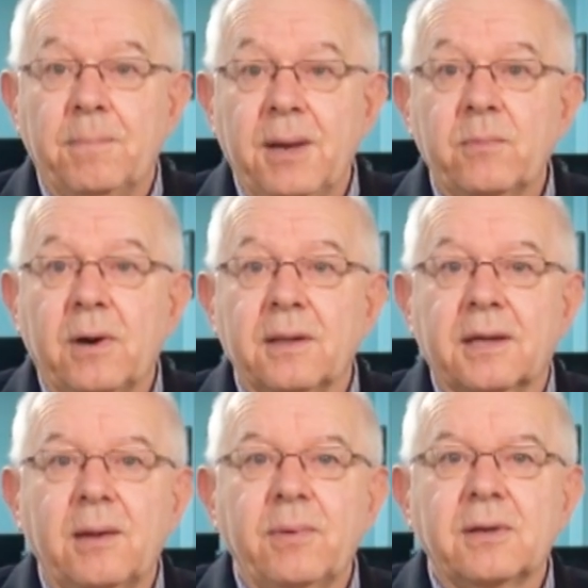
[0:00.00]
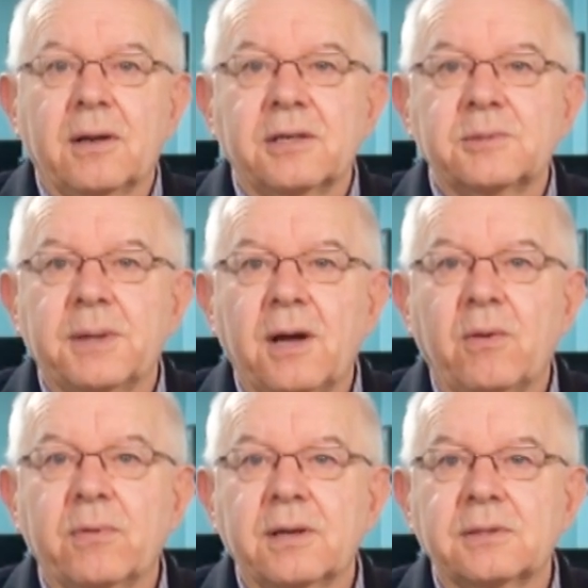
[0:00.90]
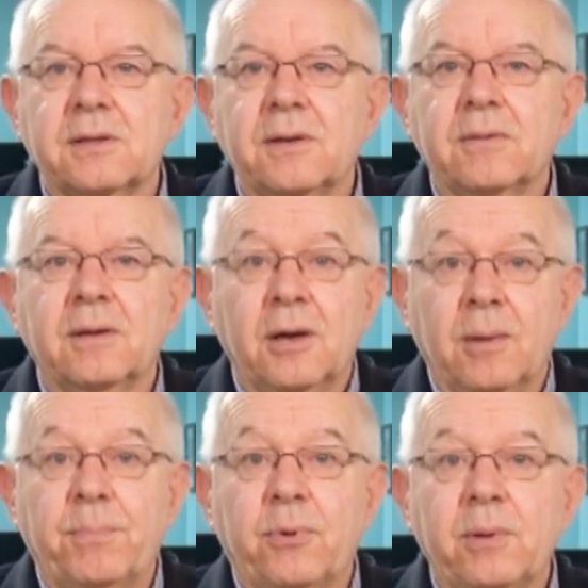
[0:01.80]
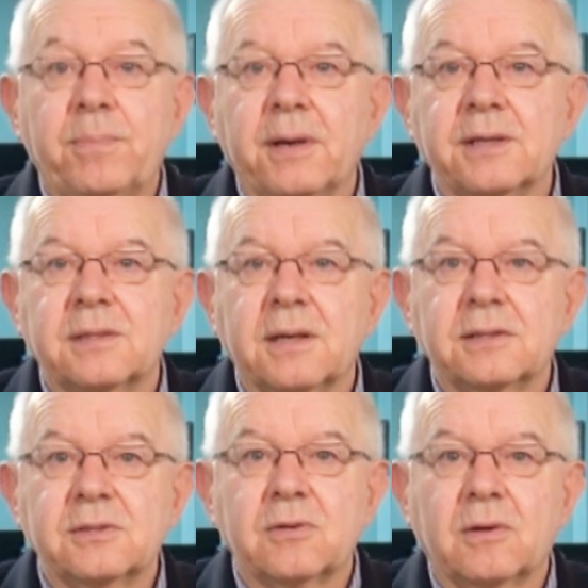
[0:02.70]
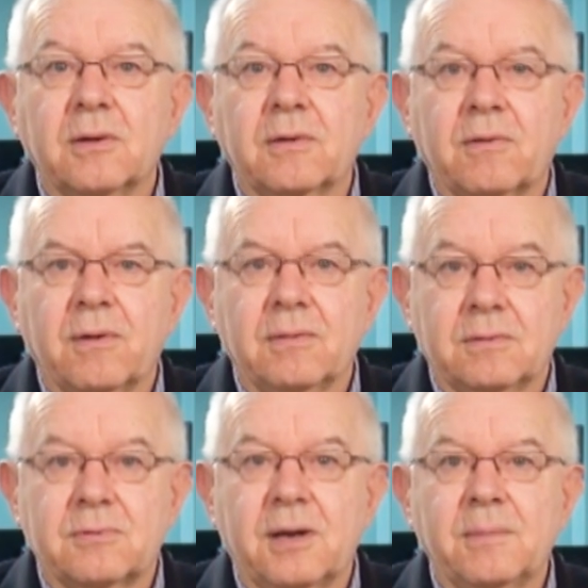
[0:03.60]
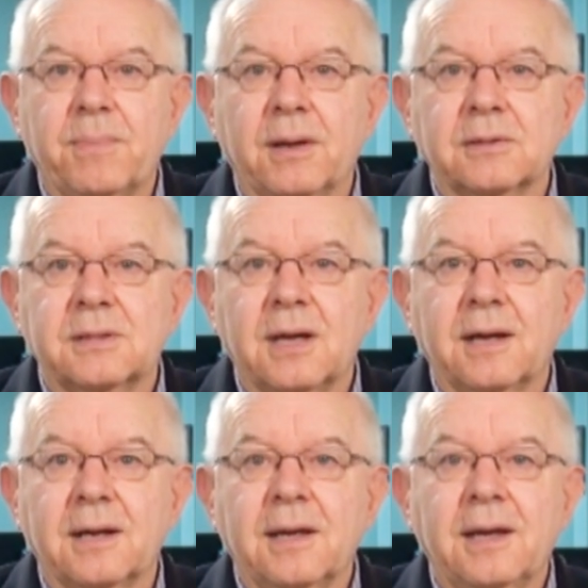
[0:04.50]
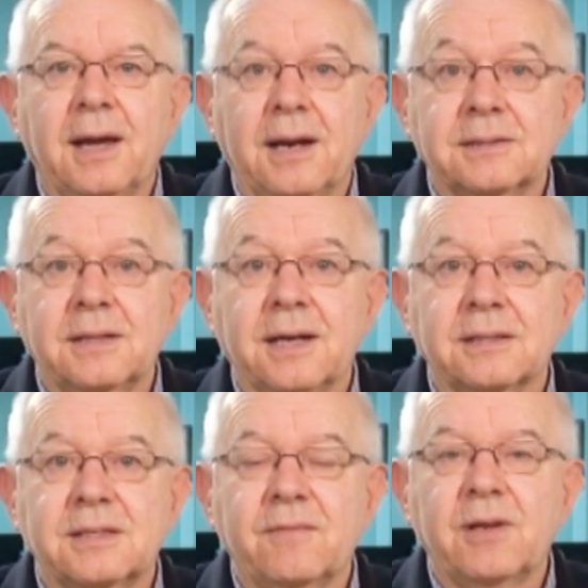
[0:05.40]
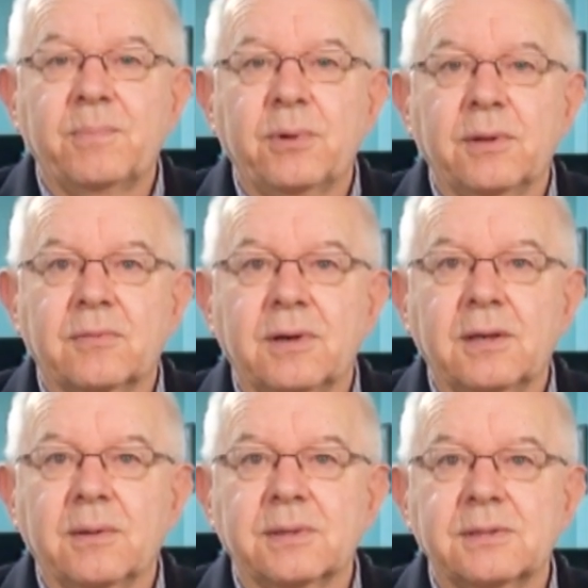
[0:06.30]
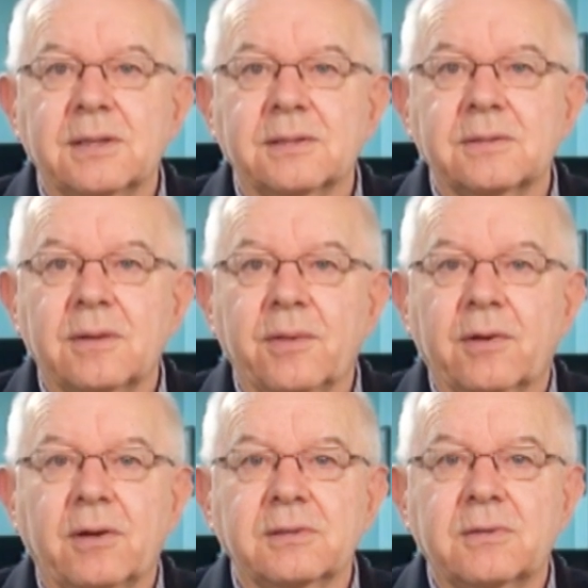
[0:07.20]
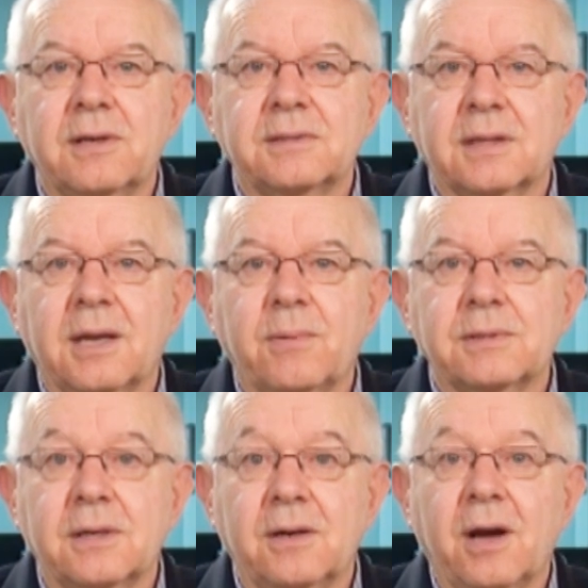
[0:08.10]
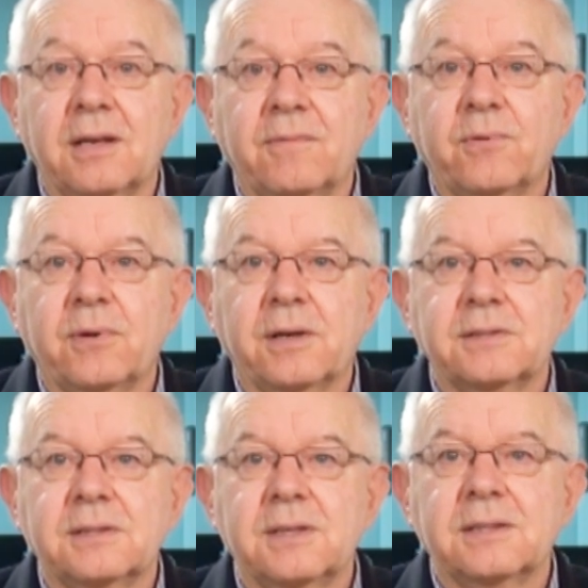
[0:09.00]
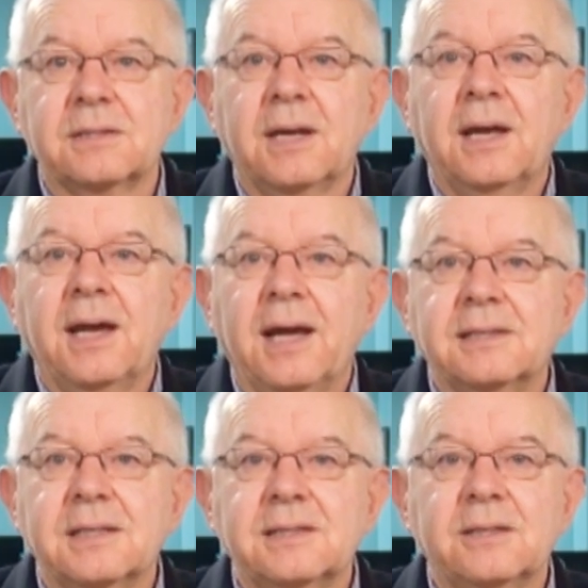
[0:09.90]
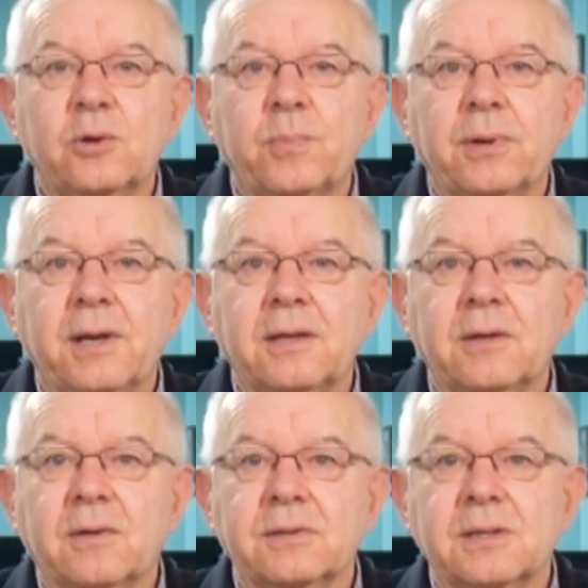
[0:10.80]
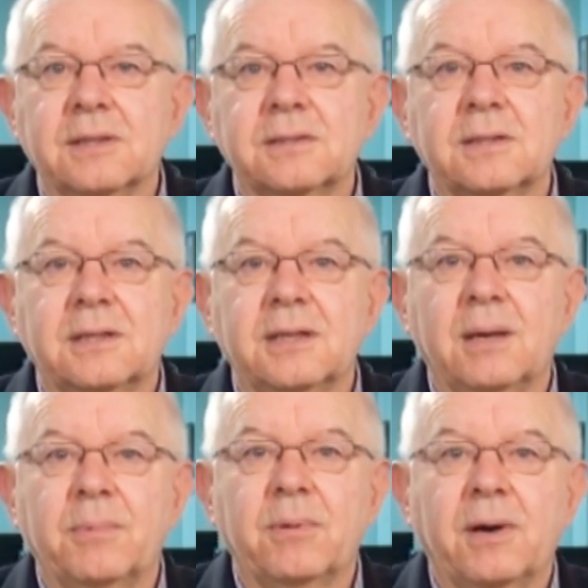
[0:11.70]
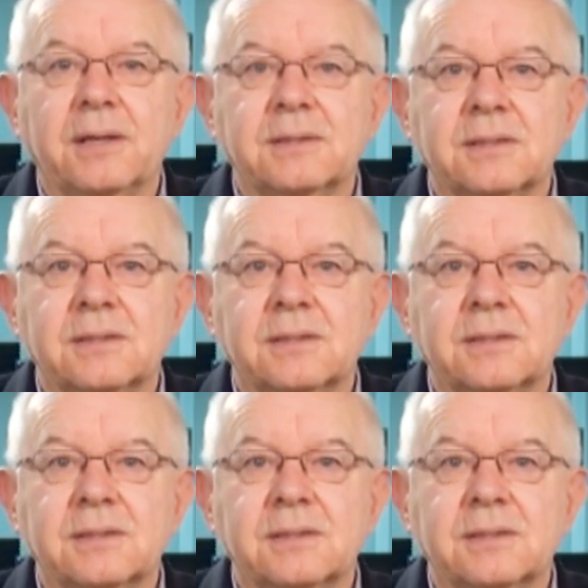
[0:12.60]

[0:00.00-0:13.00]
Meanwhile, the Kiwi dollar has been holding its own, buoyed by yesterday's strong trade balance data, and is now at 70.3 US cents. On the cross rates, the Kiwi is at 94 Aussie cents and 62.8 Euro cents. The TWI is